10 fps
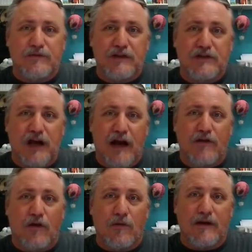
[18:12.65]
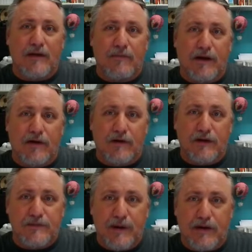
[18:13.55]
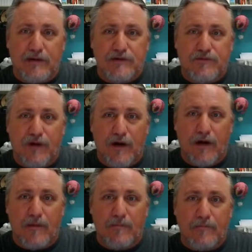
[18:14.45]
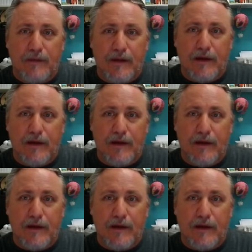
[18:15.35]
which I normally my courage medals from